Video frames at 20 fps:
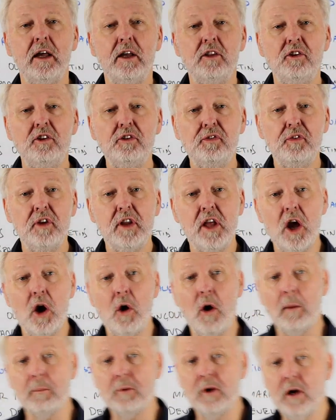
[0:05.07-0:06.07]
In this
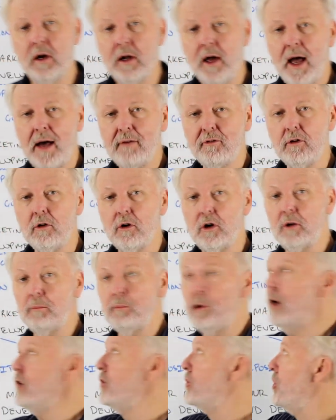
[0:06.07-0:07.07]
video, I'm going to have a look
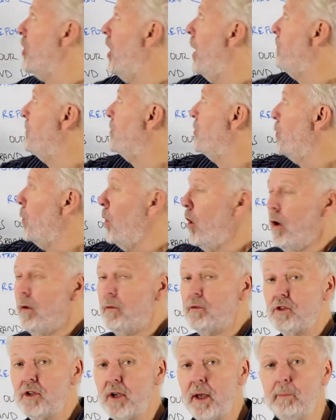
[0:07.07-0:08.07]
at my top
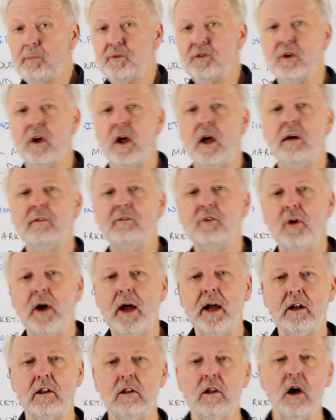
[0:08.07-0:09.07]
12 tips for
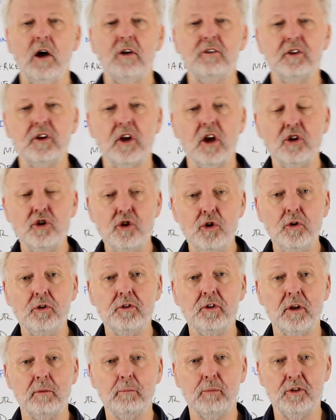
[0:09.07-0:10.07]
analysing and
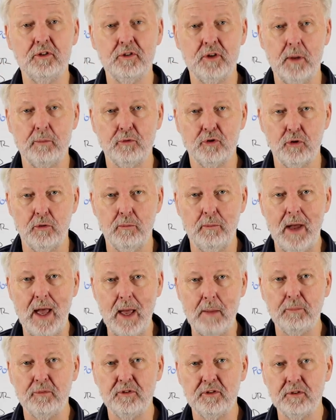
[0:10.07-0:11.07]
using perceptual
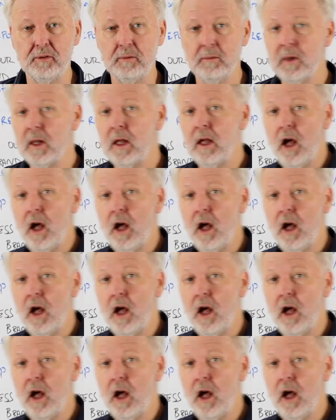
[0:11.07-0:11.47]
maps.